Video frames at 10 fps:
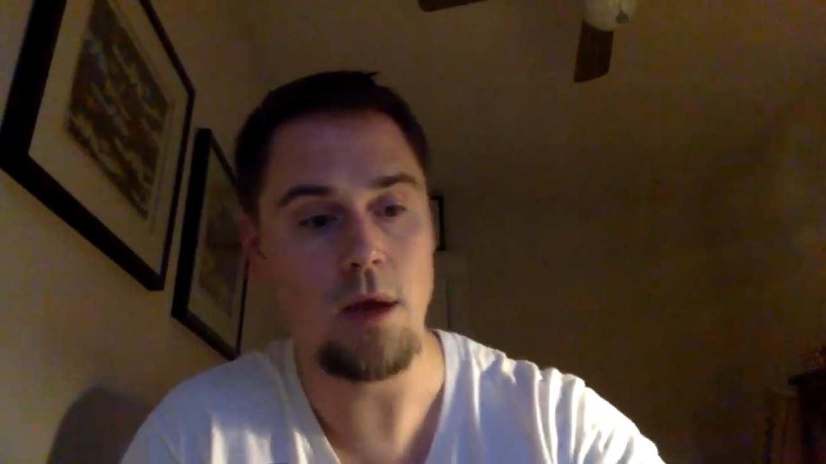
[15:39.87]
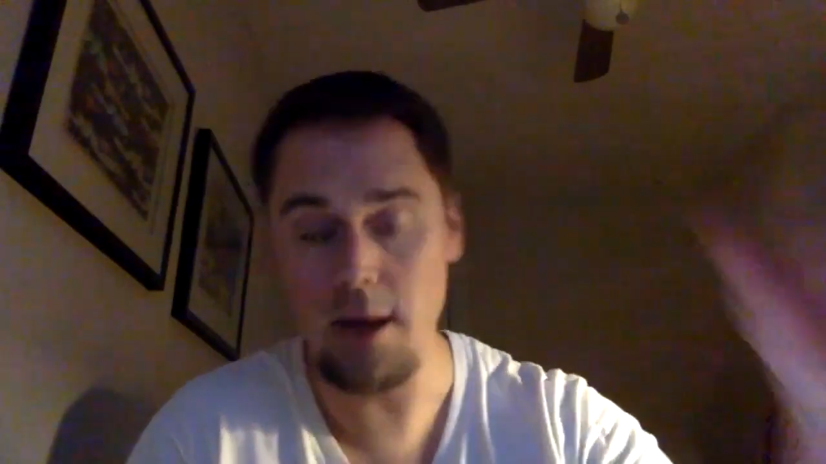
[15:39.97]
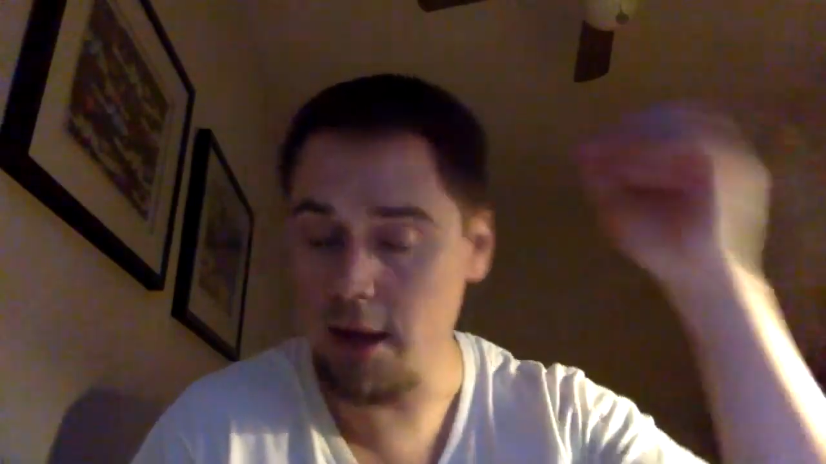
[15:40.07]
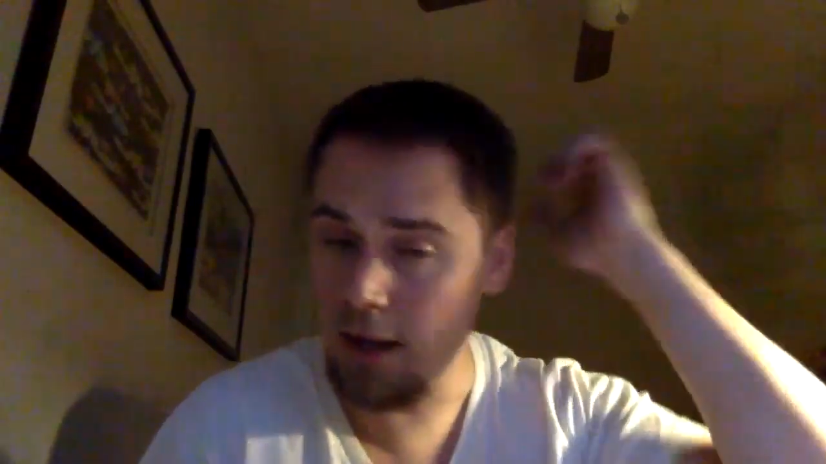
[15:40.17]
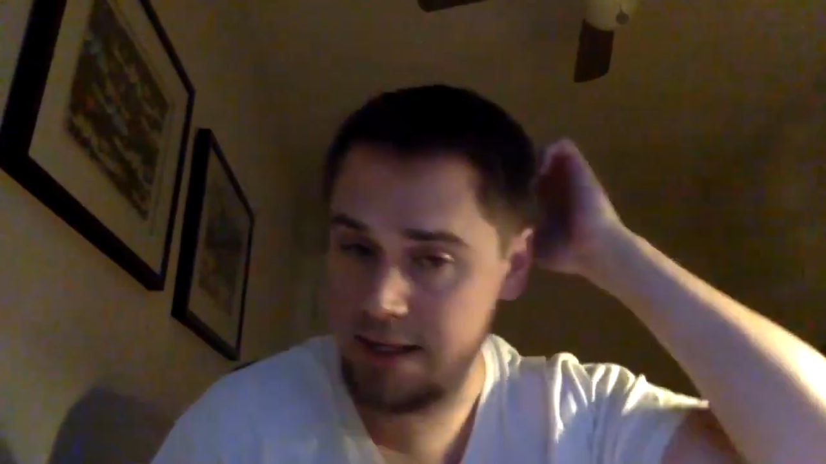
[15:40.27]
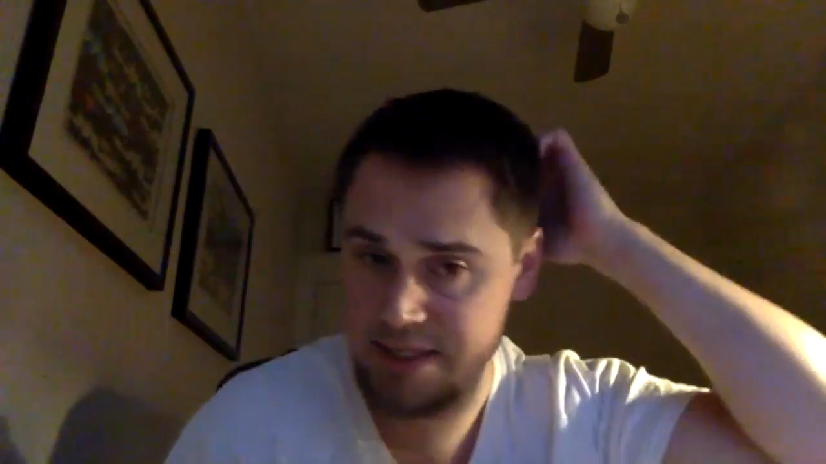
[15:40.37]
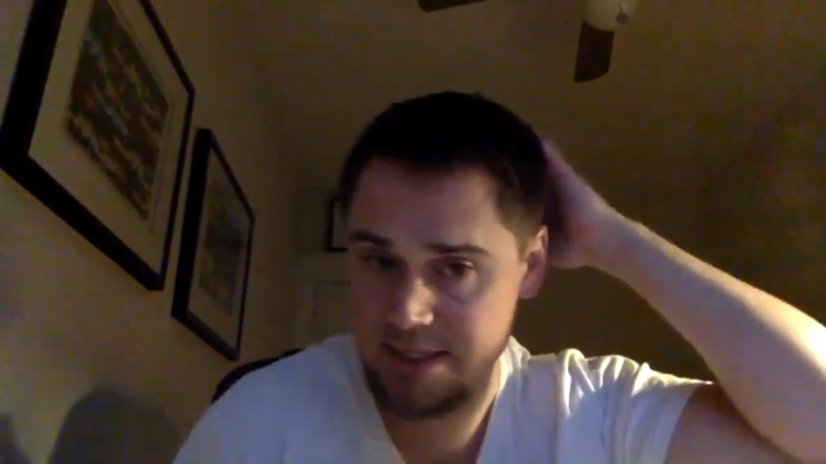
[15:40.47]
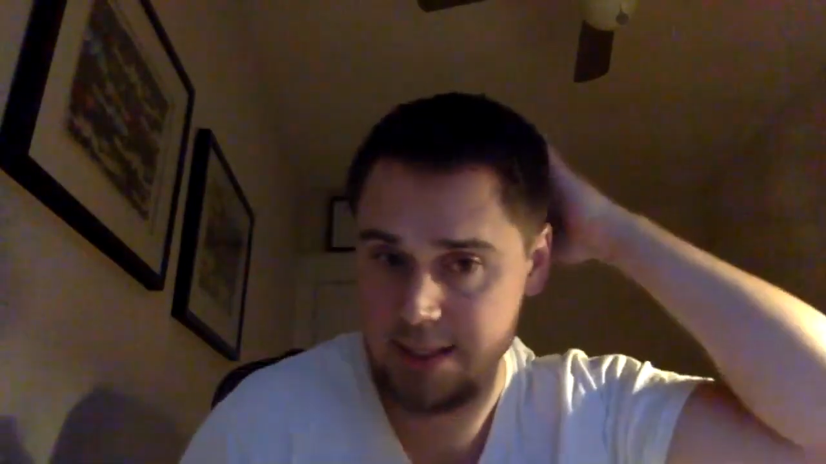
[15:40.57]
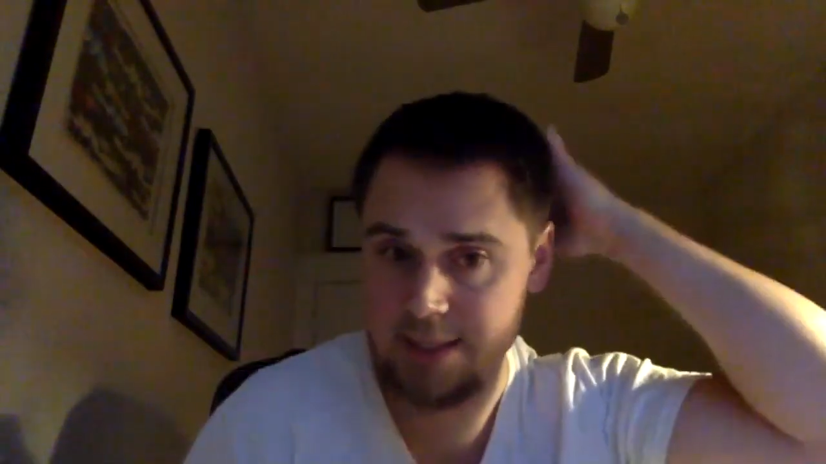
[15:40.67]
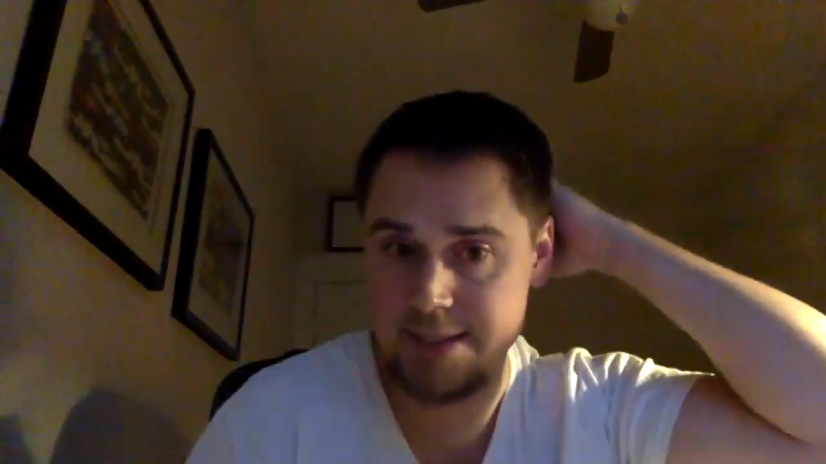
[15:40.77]

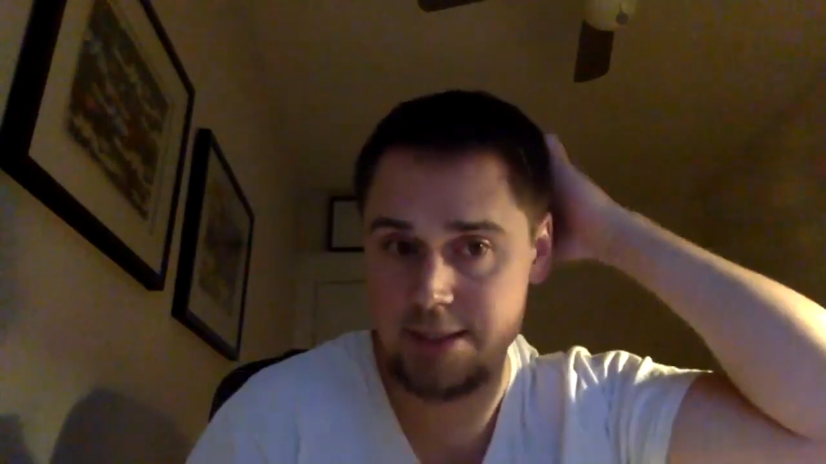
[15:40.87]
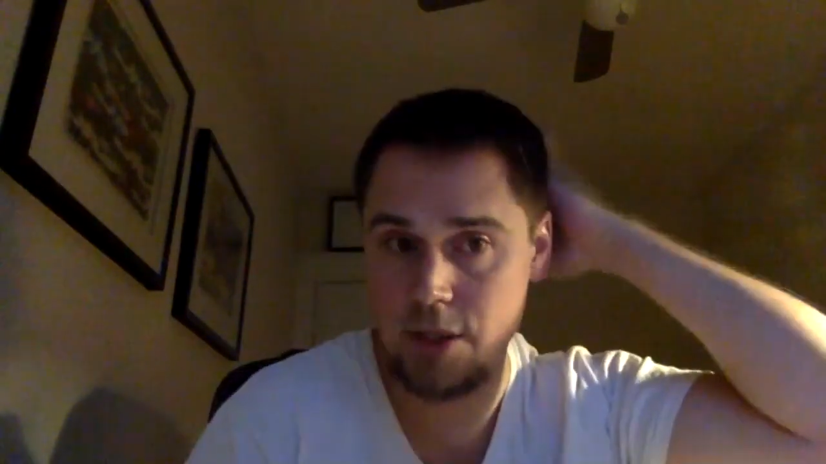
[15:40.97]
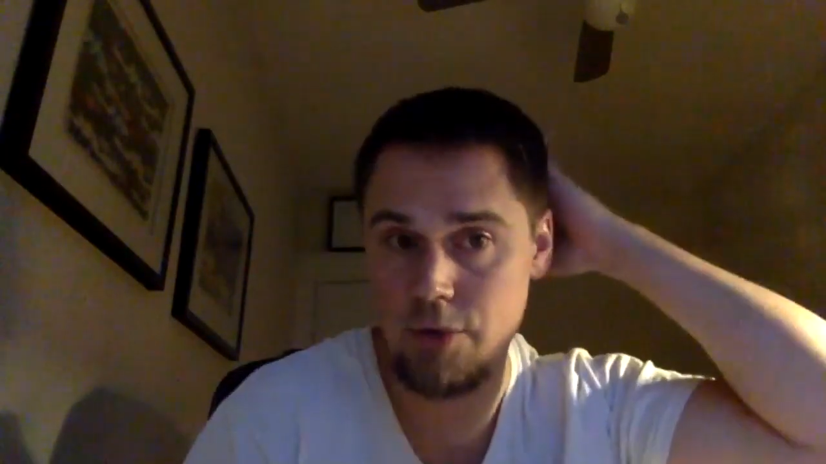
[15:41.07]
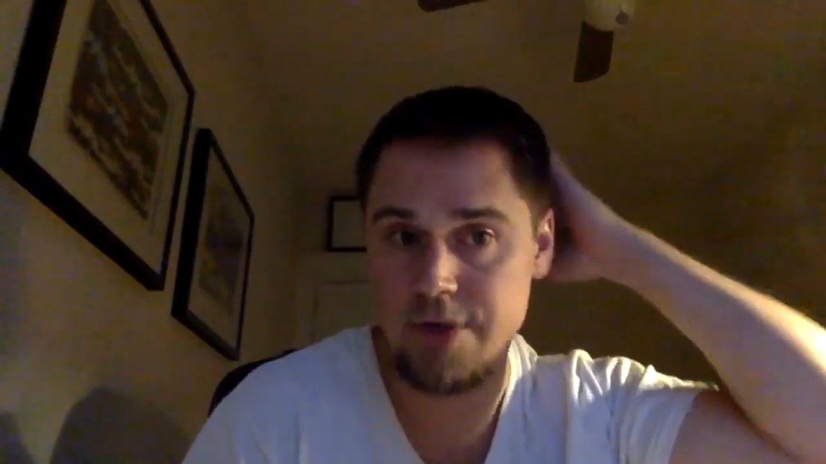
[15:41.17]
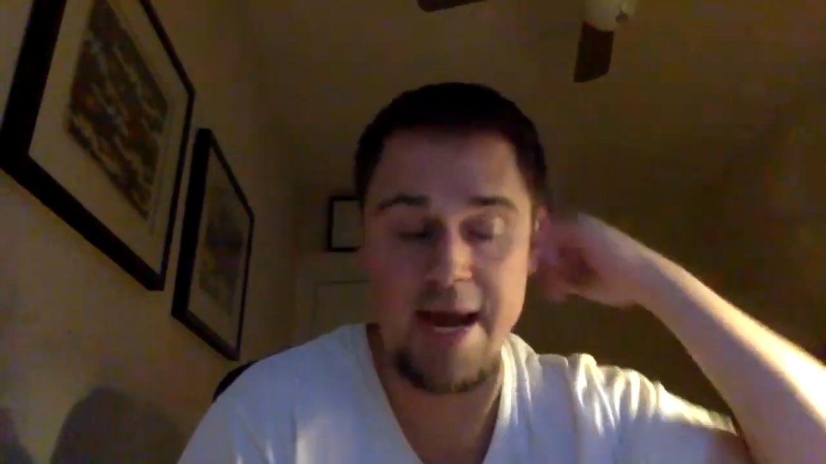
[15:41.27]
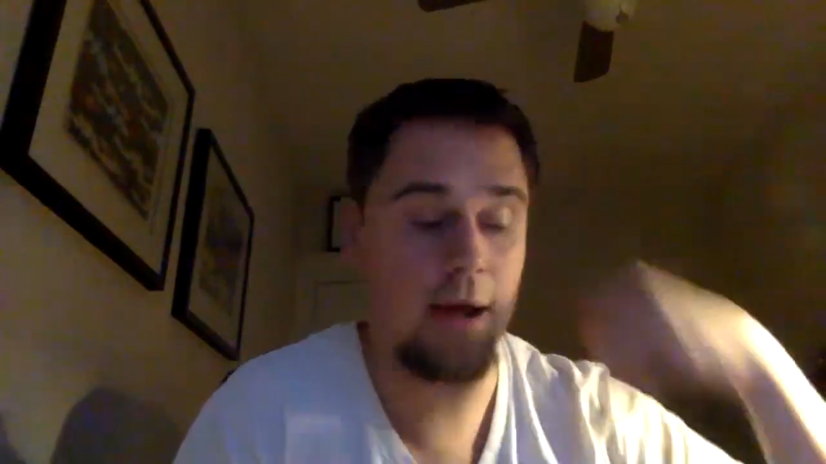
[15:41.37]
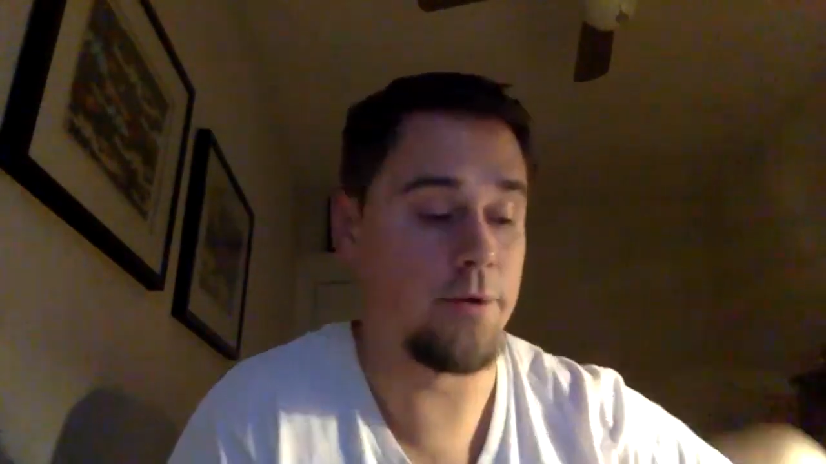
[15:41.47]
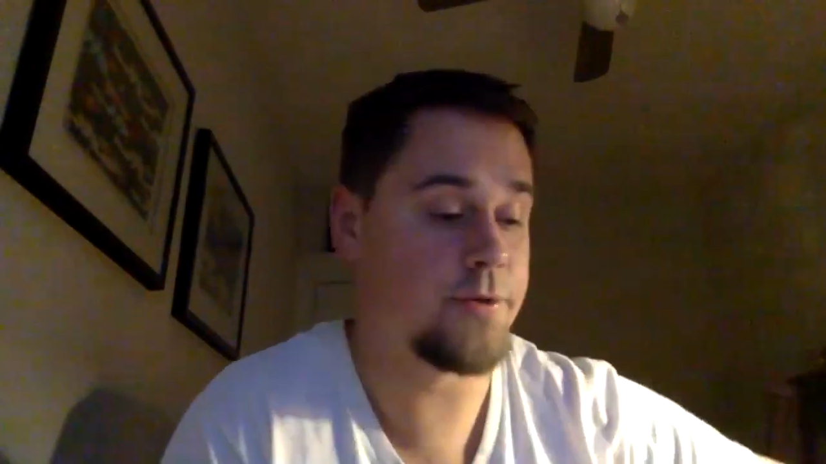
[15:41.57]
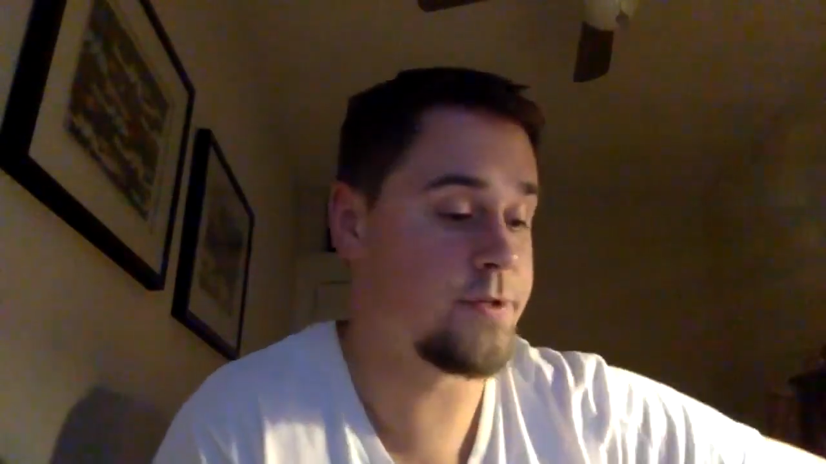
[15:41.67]
it slowed down.